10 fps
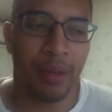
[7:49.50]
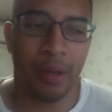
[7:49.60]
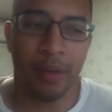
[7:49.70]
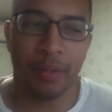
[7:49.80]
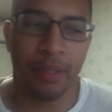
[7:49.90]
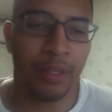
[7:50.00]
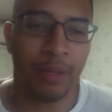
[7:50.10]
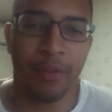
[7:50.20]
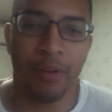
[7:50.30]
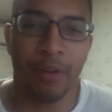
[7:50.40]
since
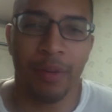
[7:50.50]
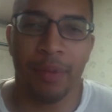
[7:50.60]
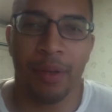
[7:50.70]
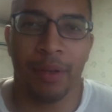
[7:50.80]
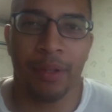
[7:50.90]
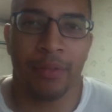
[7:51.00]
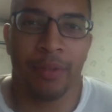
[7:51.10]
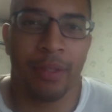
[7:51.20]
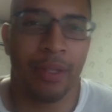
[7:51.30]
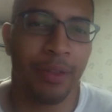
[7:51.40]
I've grown up there, there's
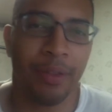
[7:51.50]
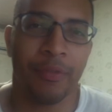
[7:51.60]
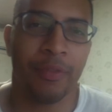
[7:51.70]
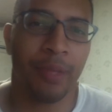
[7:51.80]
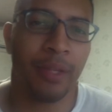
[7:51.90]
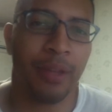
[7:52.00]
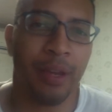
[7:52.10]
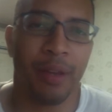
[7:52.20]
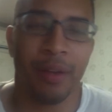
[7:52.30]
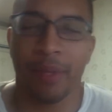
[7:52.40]
really nothing for me
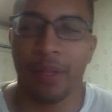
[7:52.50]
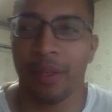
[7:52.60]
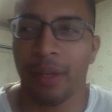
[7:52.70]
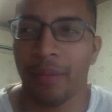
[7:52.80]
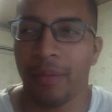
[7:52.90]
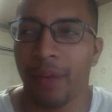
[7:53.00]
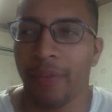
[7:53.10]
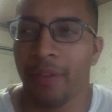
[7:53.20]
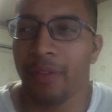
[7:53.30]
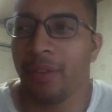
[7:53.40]
there. I mean,
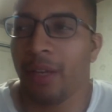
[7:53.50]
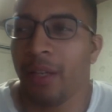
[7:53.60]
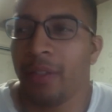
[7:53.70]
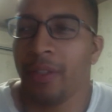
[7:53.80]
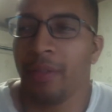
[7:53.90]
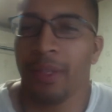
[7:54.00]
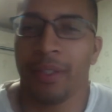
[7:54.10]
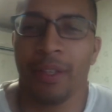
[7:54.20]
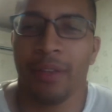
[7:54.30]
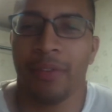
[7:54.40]
I consider
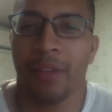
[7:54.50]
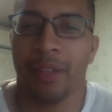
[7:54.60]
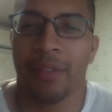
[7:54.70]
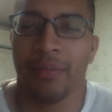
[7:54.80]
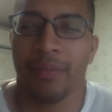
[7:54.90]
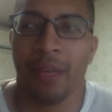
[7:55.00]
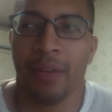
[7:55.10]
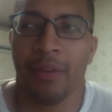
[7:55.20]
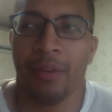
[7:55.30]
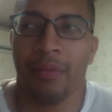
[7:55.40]
myself like I
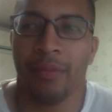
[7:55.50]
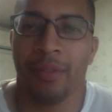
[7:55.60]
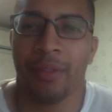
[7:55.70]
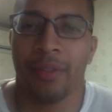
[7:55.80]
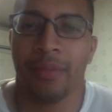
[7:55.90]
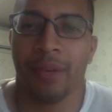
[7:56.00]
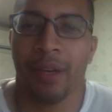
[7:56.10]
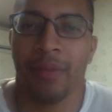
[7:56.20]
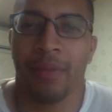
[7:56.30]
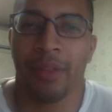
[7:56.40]
don't know, just
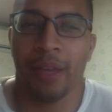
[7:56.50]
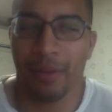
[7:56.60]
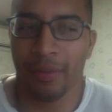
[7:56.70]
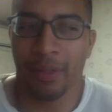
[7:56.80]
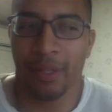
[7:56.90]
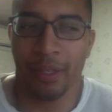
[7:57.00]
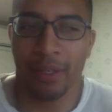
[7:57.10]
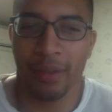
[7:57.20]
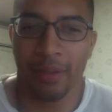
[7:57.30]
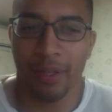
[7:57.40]
somebody without the
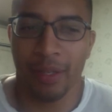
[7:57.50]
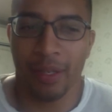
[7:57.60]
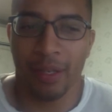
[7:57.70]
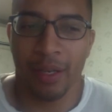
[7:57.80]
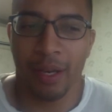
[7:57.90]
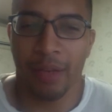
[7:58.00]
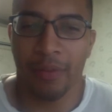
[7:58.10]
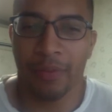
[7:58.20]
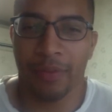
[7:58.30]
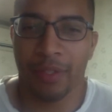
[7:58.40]
kind
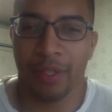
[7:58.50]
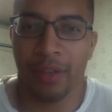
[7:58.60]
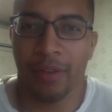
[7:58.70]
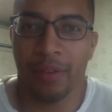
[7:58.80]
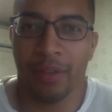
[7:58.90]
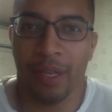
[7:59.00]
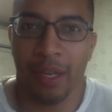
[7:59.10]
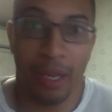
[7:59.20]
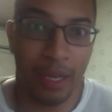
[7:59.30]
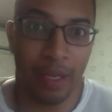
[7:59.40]
of skill to
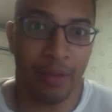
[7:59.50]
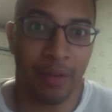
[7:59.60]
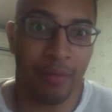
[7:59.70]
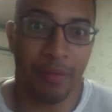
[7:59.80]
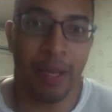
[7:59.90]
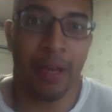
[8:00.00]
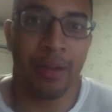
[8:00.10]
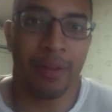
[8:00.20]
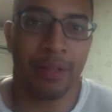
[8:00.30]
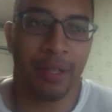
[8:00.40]
hang
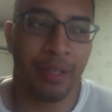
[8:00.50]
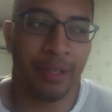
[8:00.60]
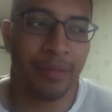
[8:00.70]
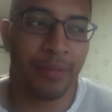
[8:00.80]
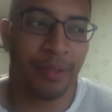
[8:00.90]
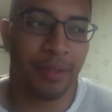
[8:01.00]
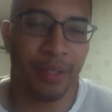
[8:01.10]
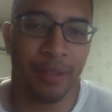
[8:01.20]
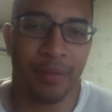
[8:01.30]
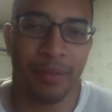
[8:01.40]
around. Like, there's
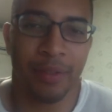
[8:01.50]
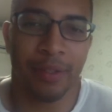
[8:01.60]
nothing really